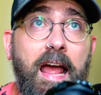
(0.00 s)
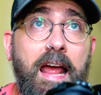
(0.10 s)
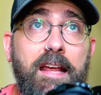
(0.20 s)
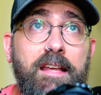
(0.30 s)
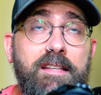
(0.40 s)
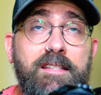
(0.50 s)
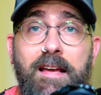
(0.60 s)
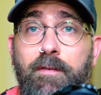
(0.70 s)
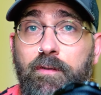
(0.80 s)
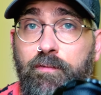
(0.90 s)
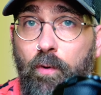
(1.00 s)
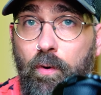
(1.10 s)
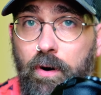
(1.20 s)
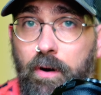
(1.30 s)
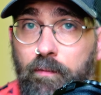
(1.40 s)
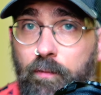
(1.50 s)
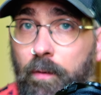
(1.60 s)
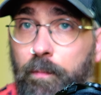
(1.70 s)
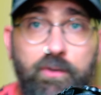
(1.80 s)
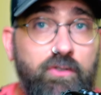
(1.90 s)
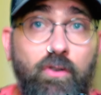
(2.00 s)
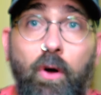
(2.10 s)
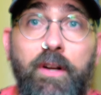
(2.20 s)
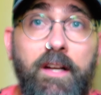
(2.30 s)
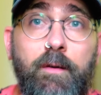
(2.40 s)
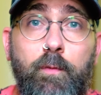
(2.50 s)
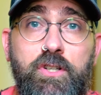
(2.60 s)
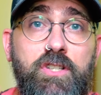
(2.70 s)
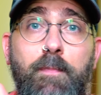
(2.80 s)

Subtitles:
A7 IV from Sony, which is